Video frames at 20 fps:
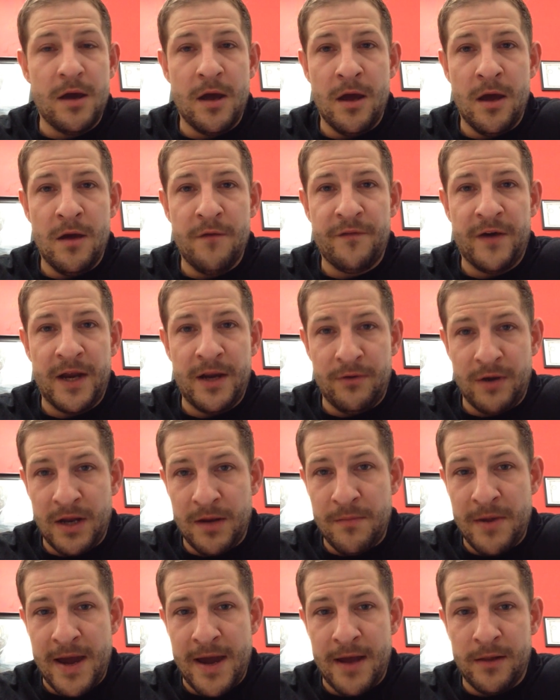via
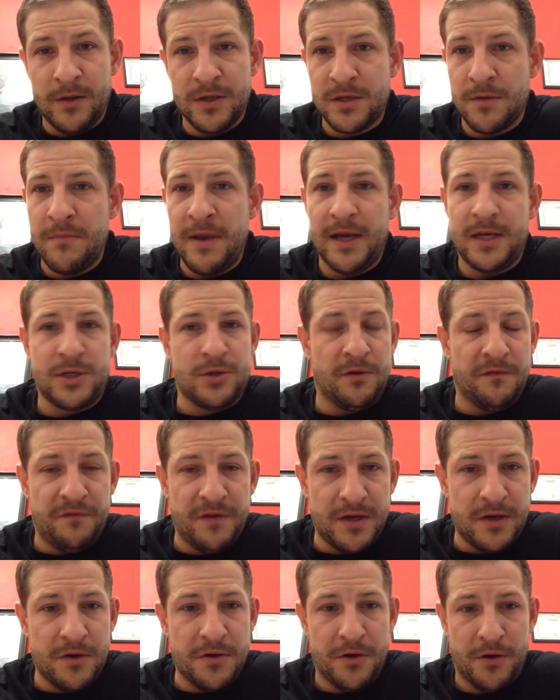email. There's a mixture of
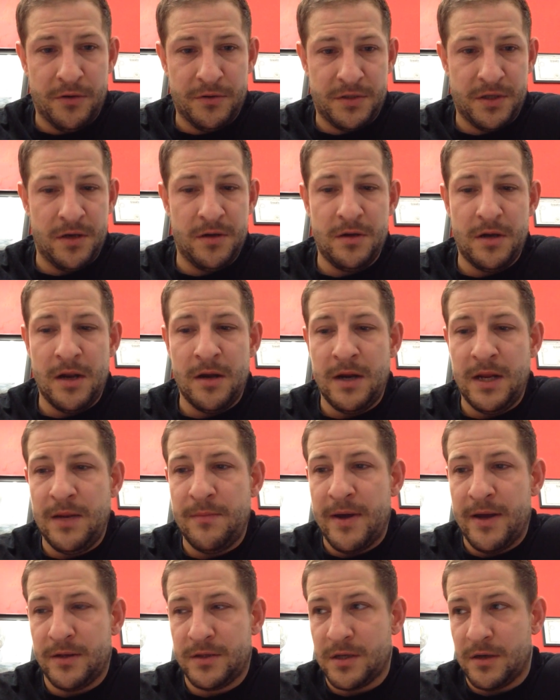videos and
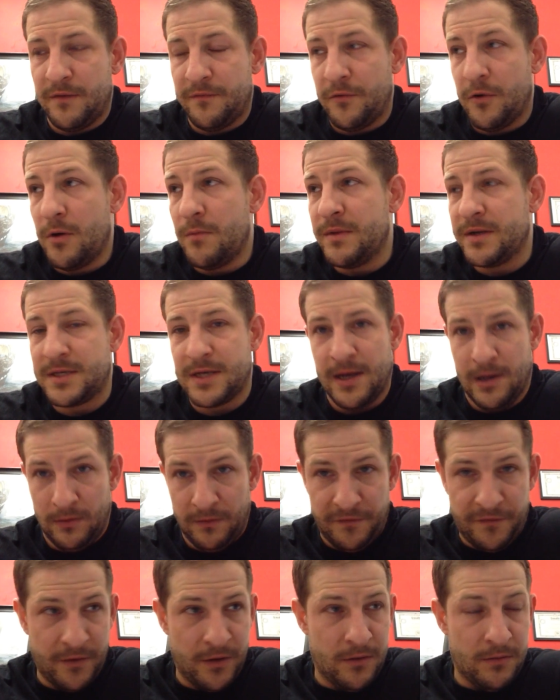emails that I've wrote
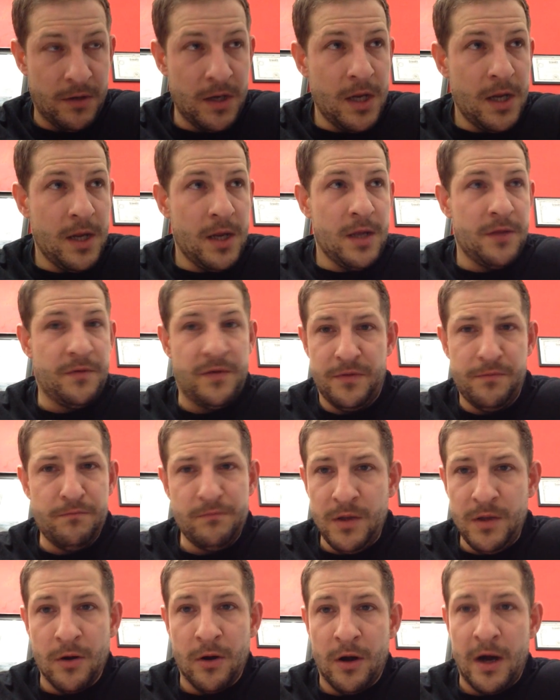myself, and
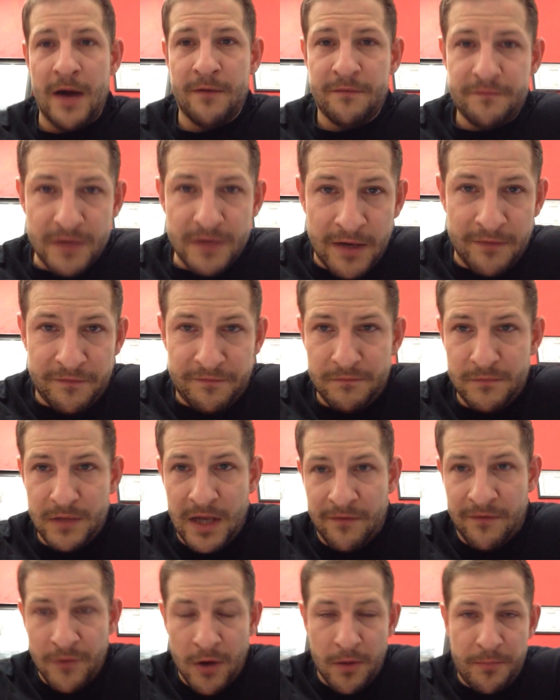you know
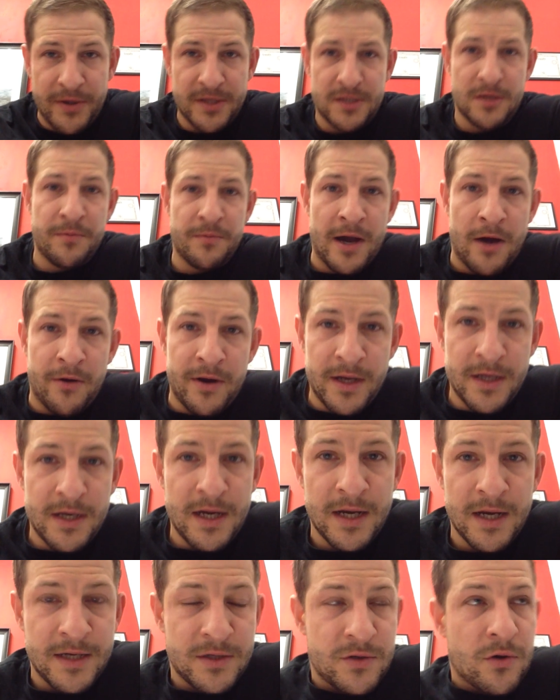I've not pissed about it.
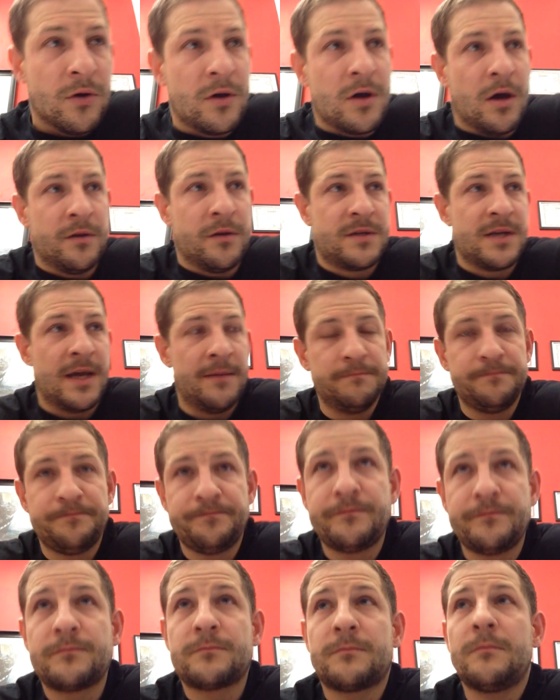It is good content
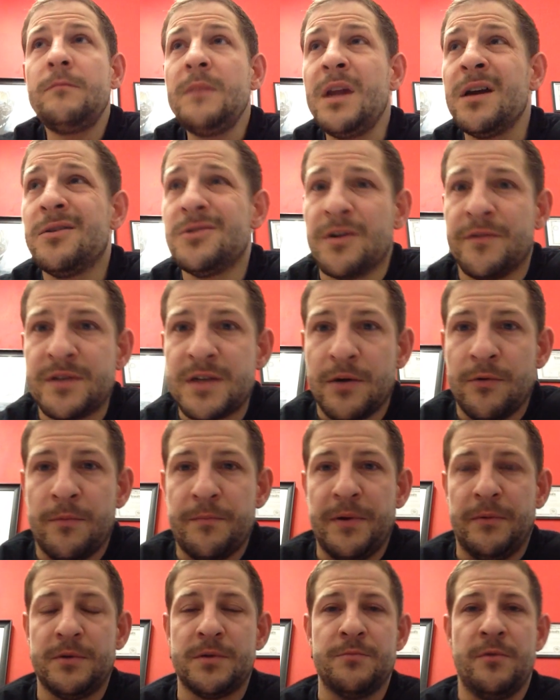because obviously I want
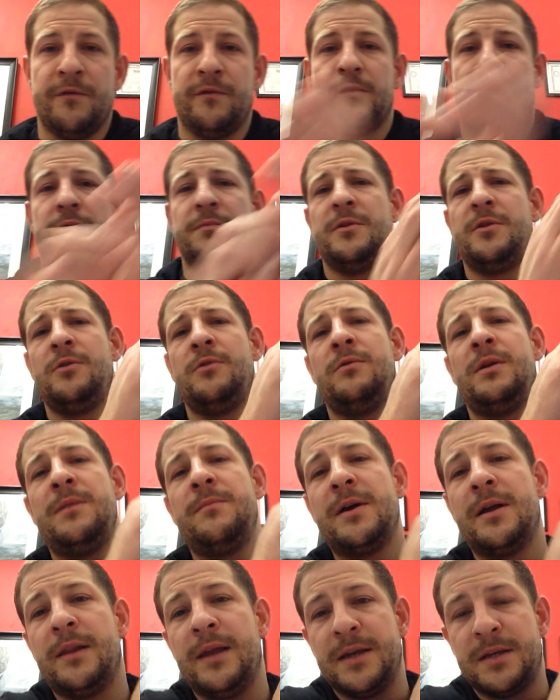people to move up to my new
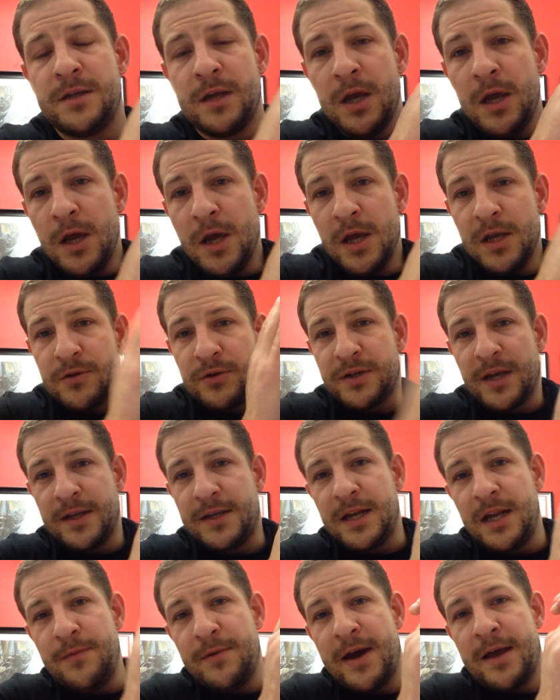email list. So I
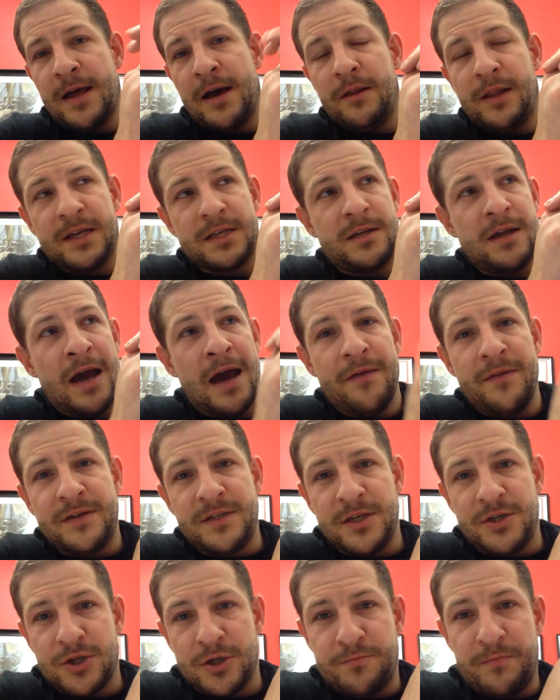sent an email out last night, and
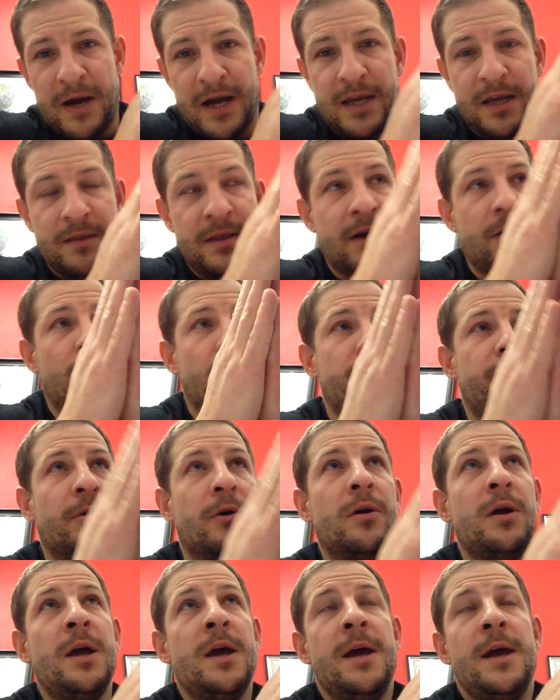this is just backing that up.
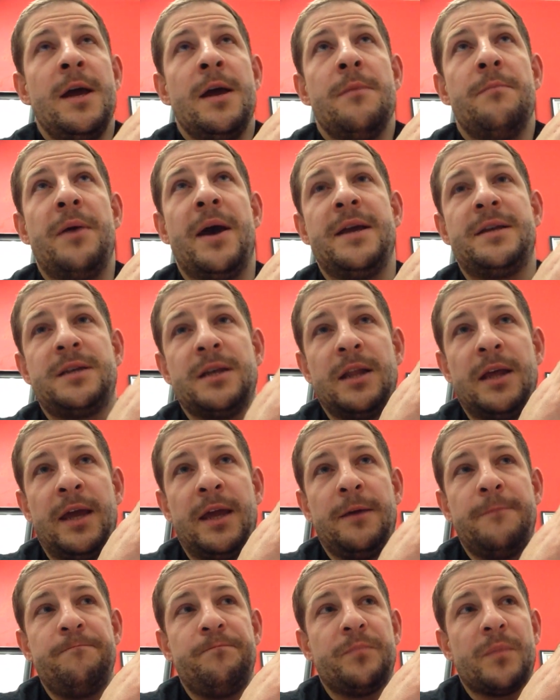But
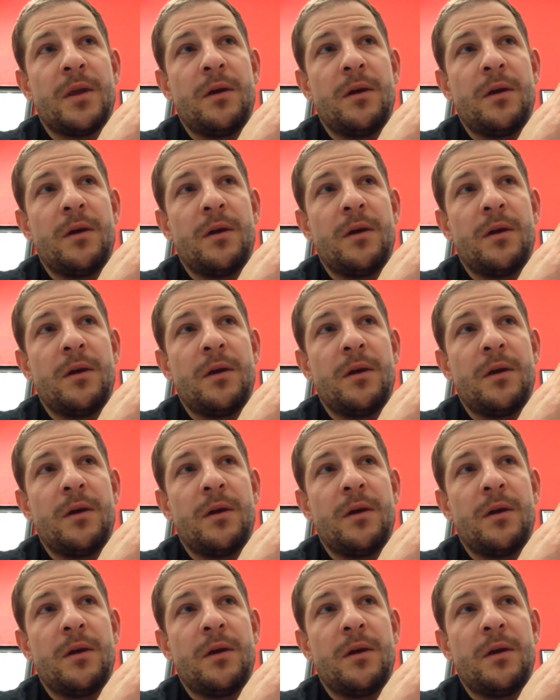basically,